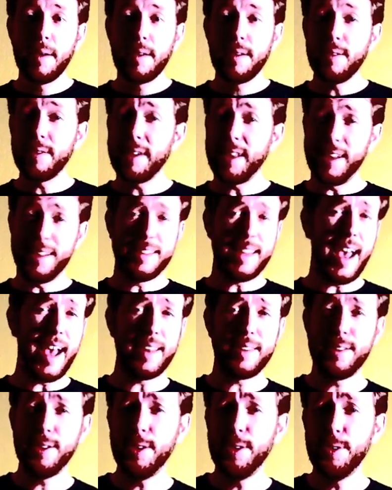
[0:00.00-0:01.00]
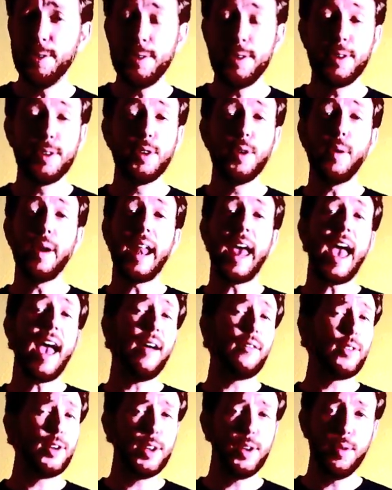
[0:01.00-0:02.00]
you can get a tattoo, you can do
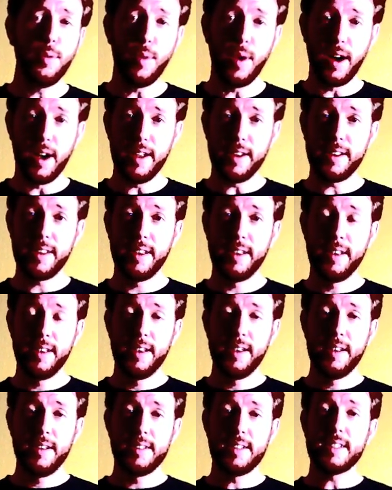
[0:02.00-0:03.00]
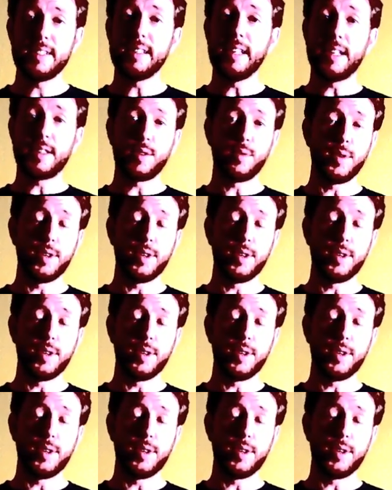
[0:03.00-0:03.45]
whatever you want. Just let the